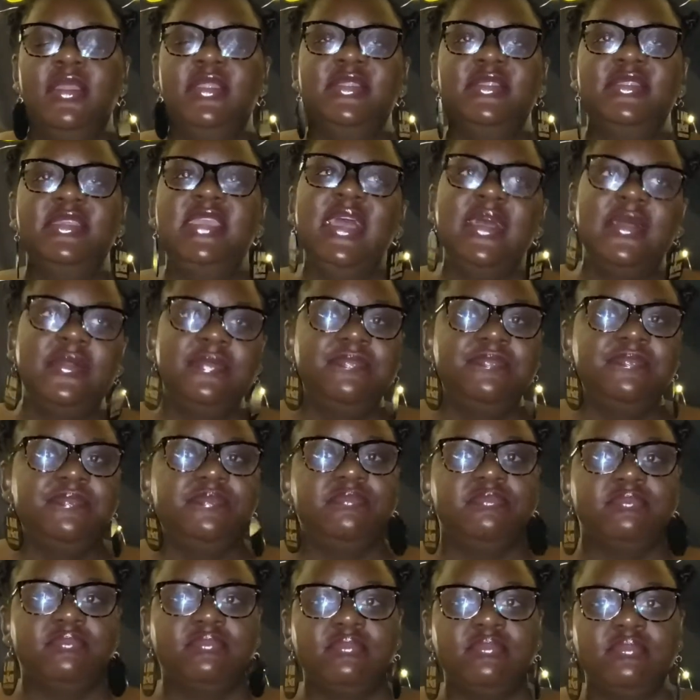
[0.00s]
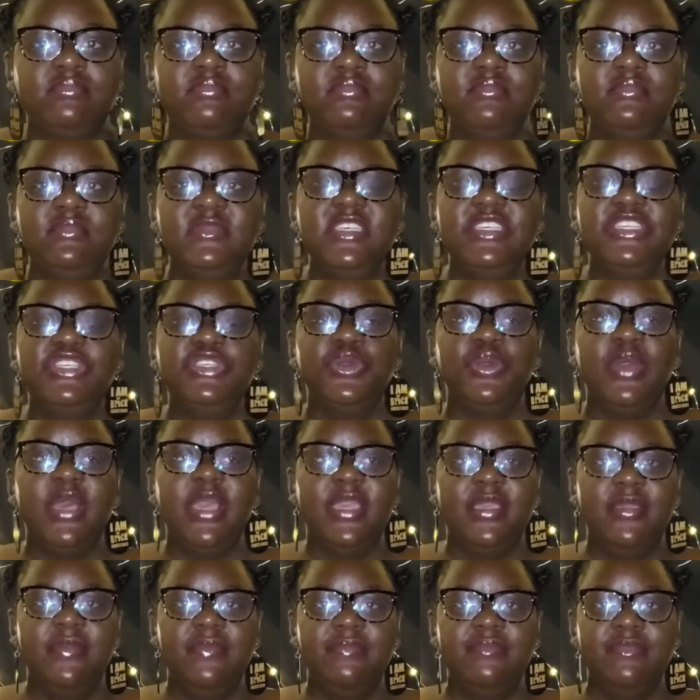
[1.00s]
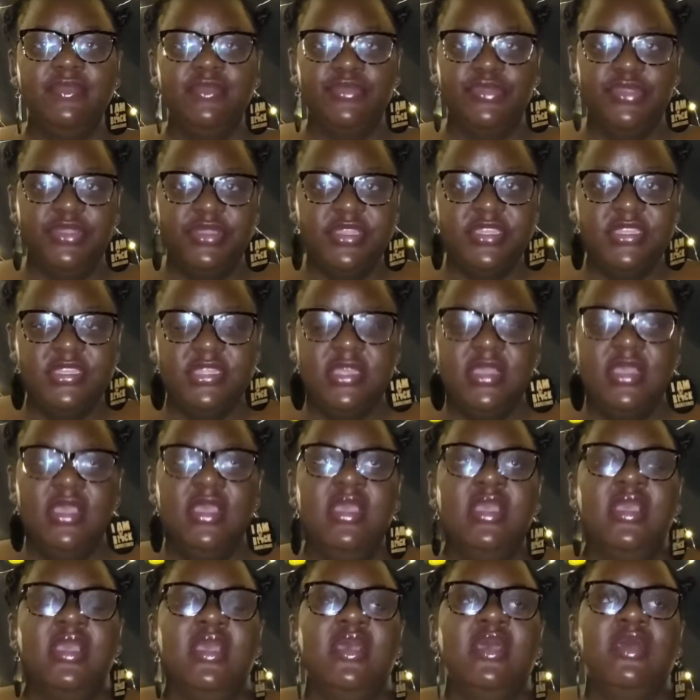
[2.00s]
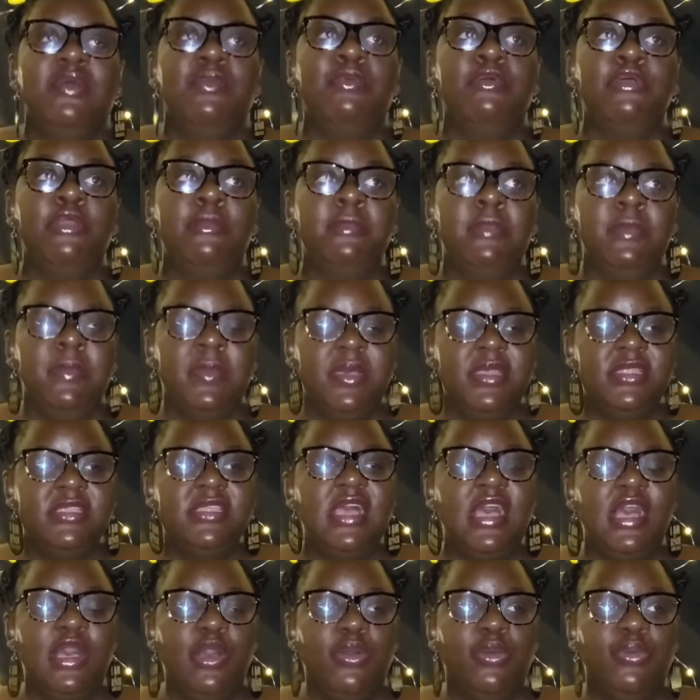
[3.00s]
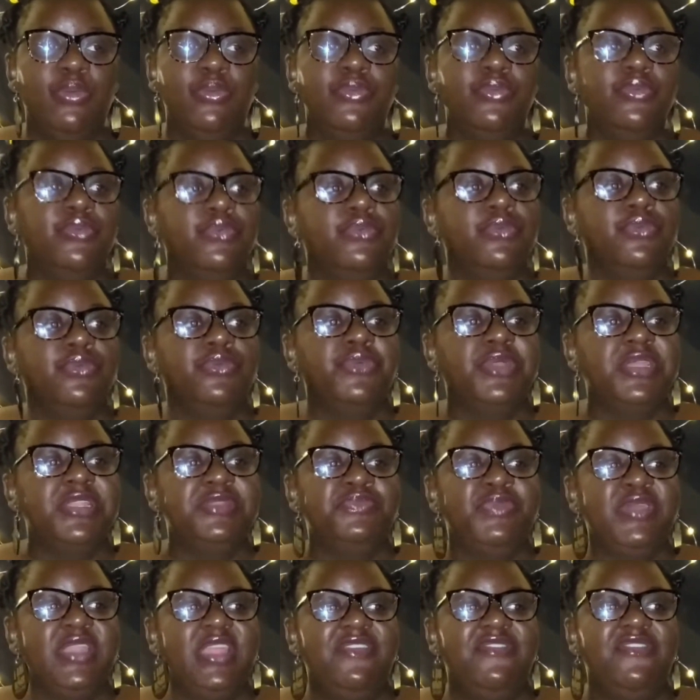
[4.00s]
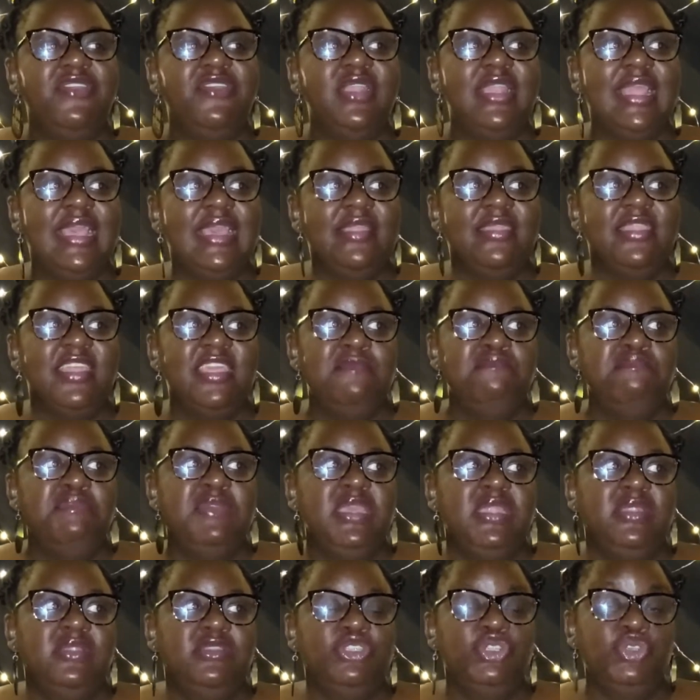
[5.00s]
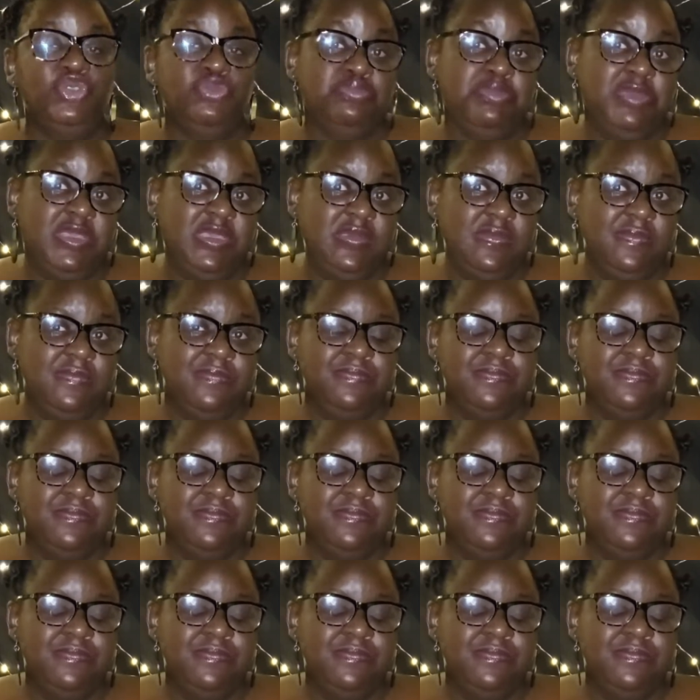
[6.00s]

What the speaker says: Yeah. So I wrote a poem about how, what I feel like they mean to me.